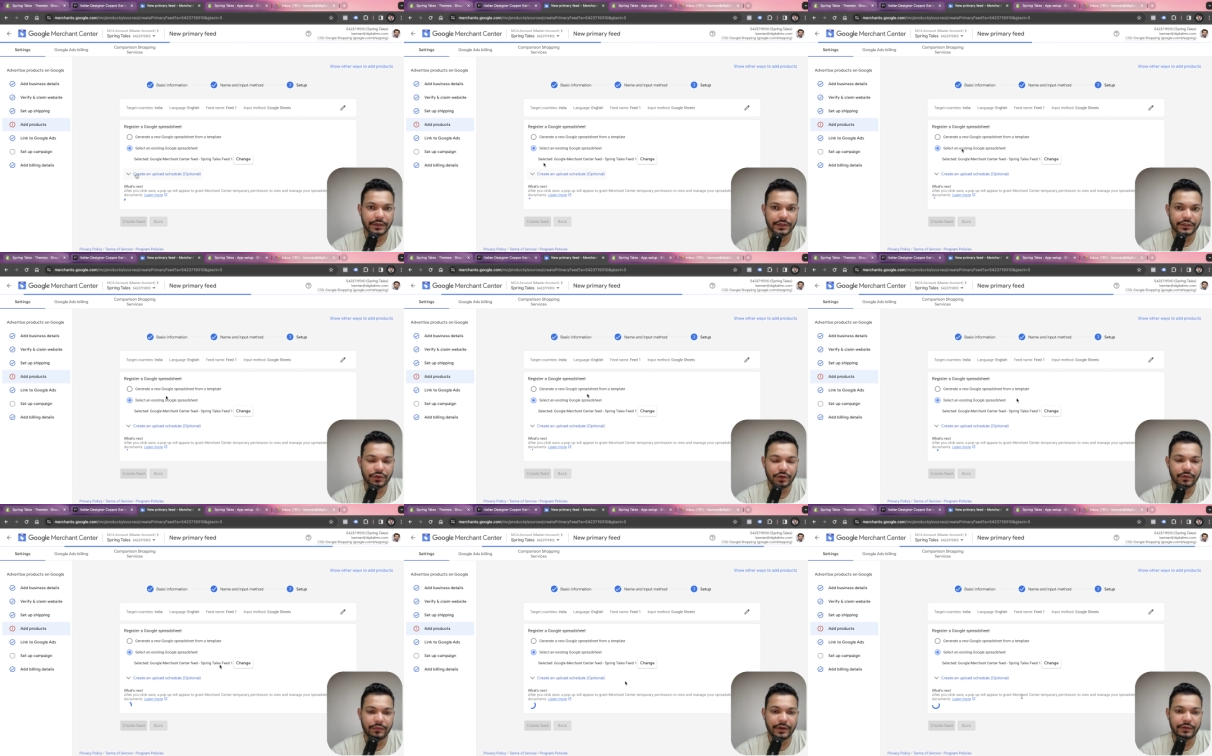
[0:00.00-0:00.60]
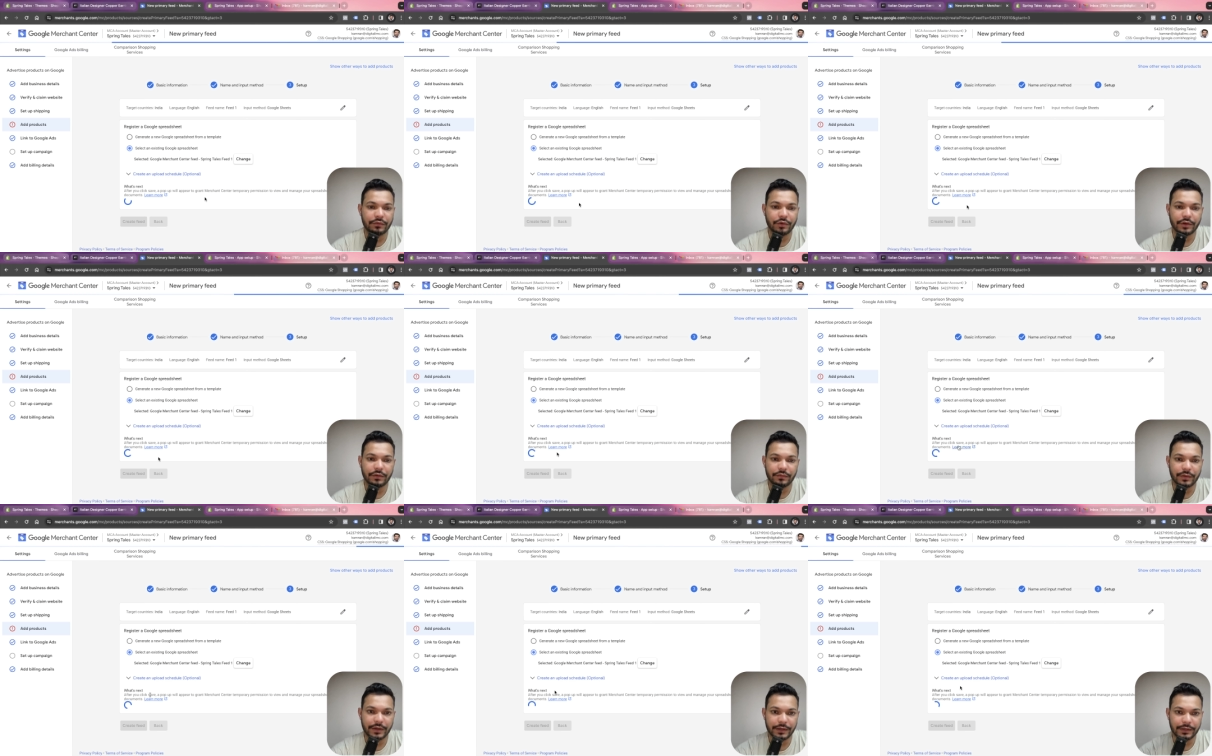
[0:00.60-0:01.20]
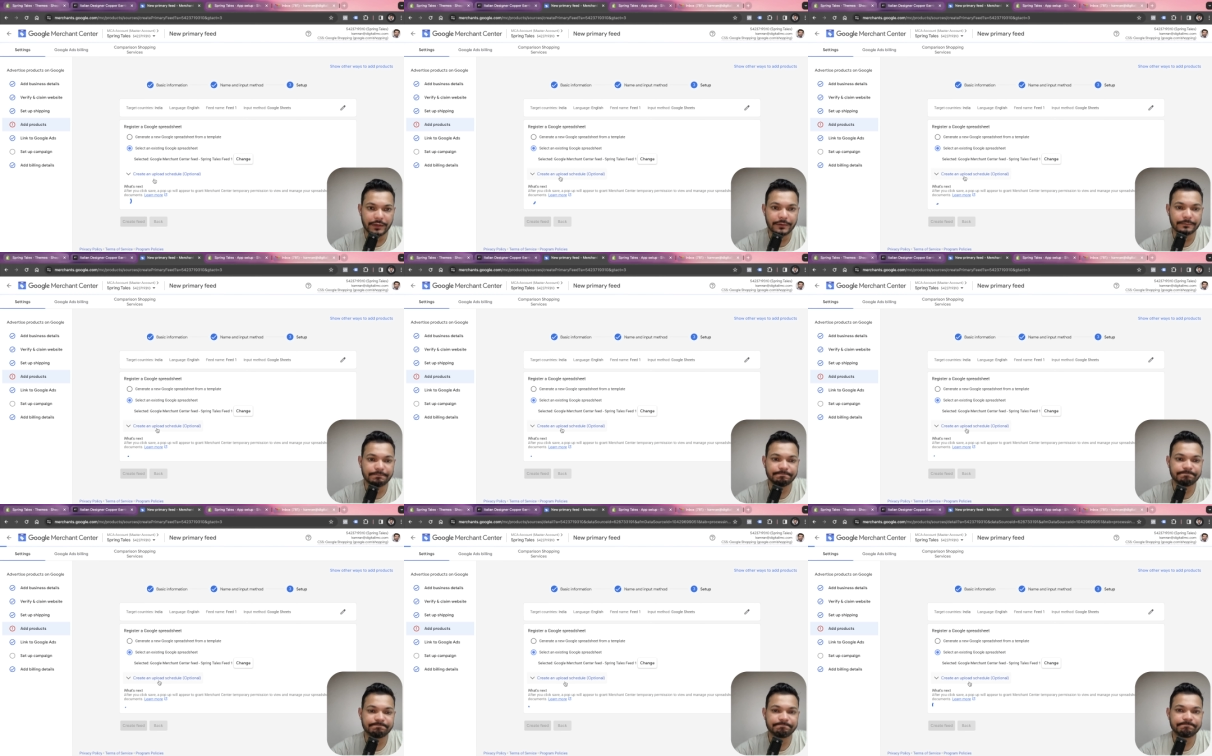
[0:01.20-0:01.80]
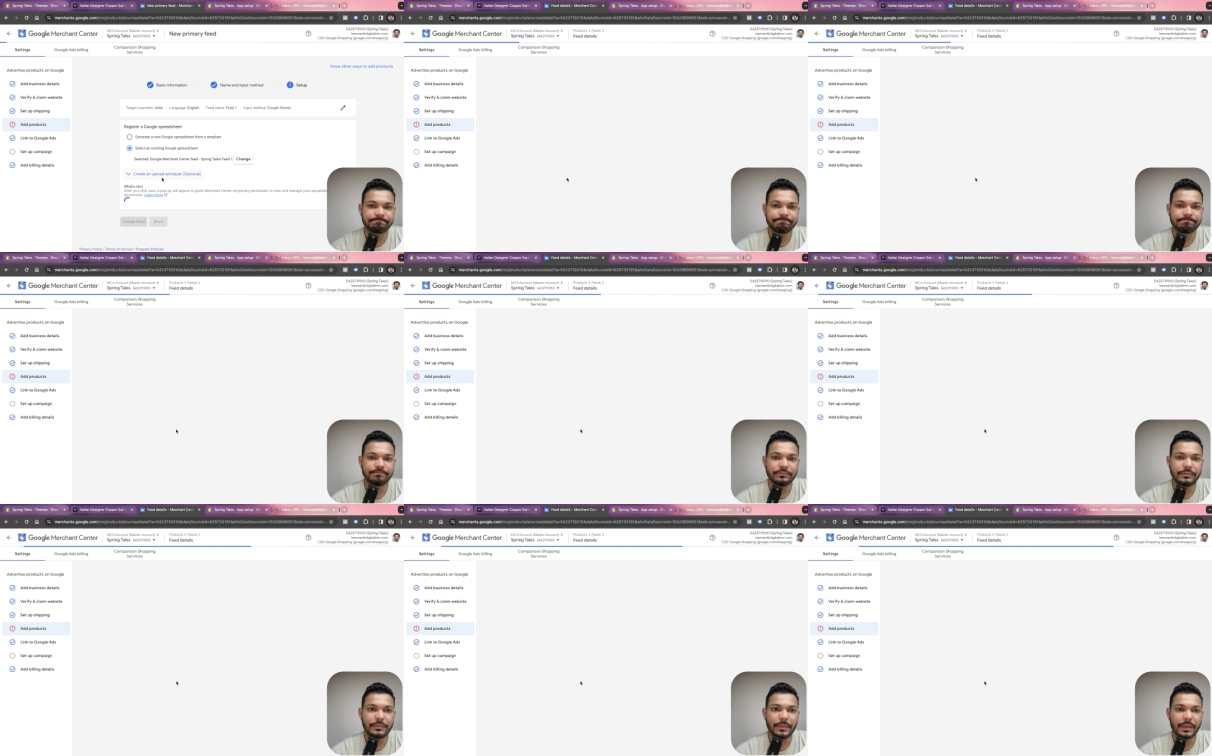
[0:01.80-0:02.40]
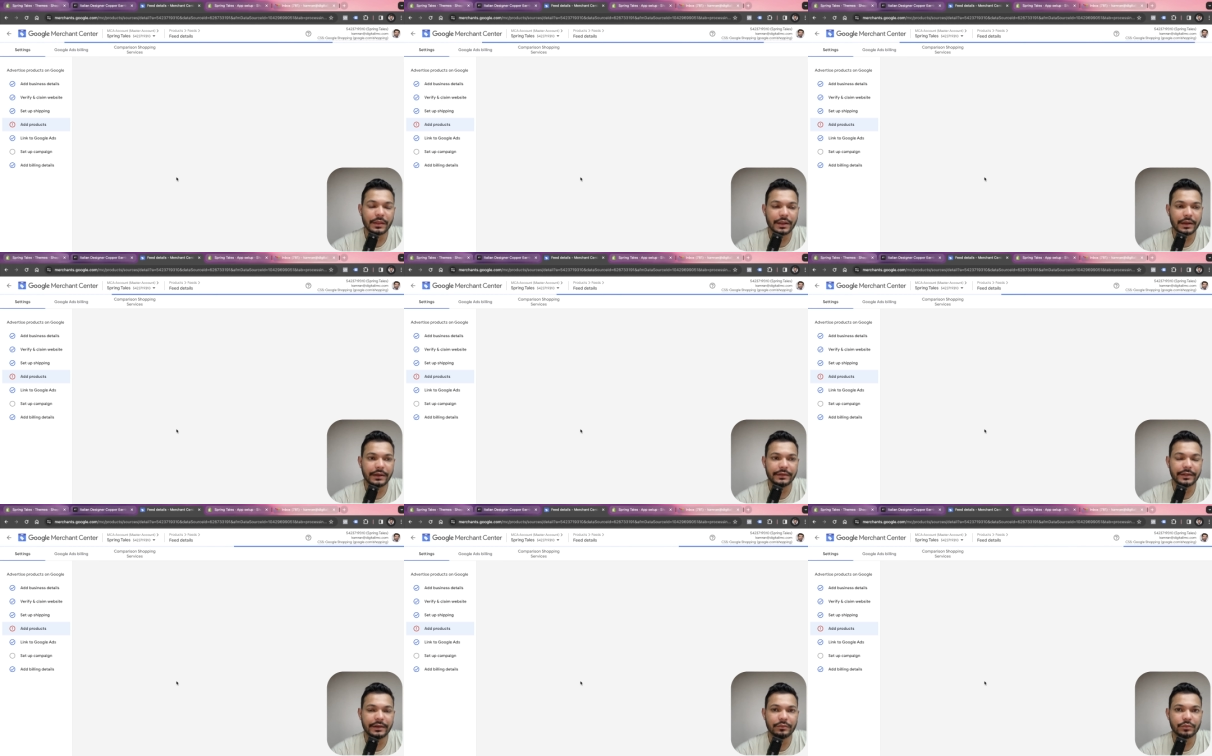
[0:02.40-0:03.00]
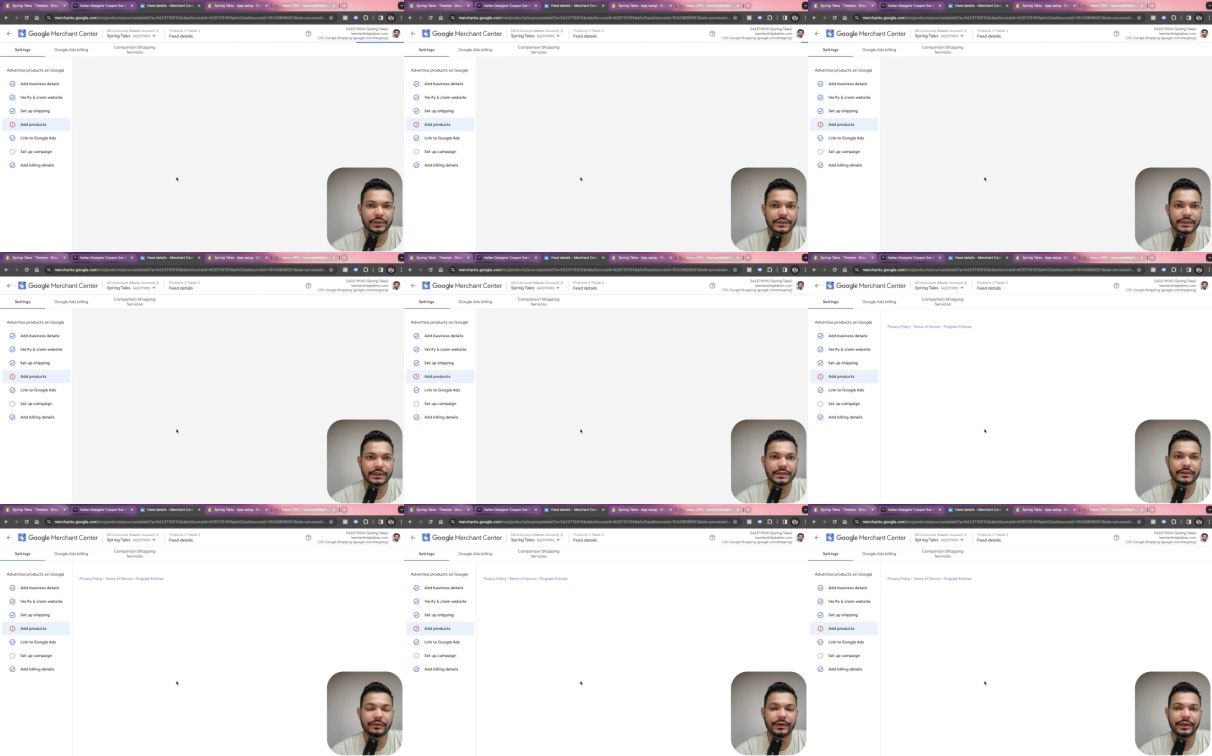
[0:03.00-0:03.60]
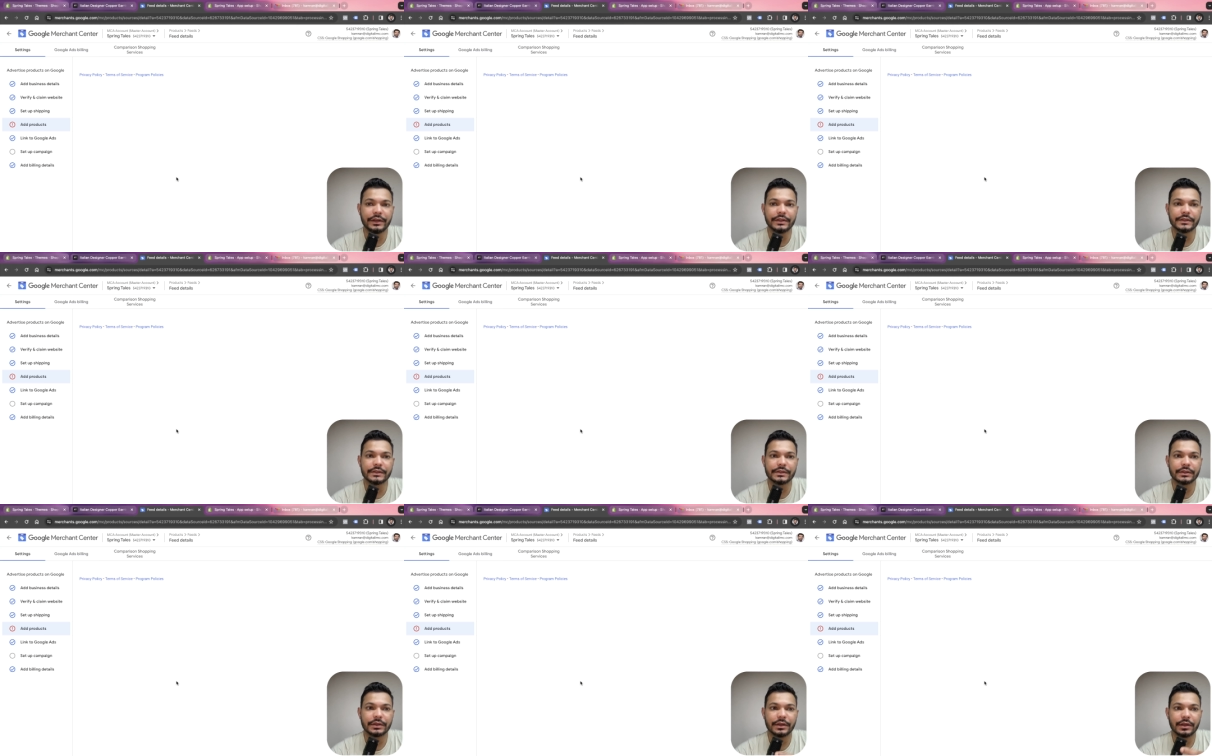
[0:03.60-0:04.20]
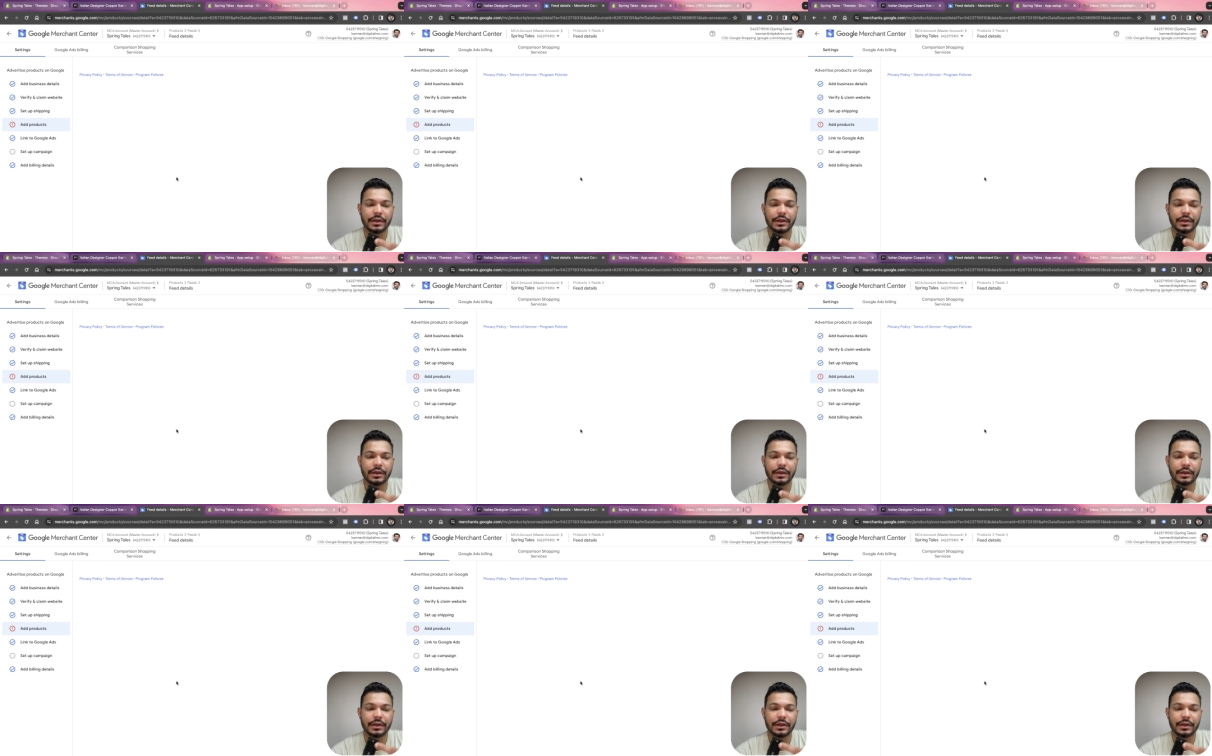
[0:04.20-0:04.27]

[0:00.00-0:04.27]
It's gonna wait for a while. And then once this feed is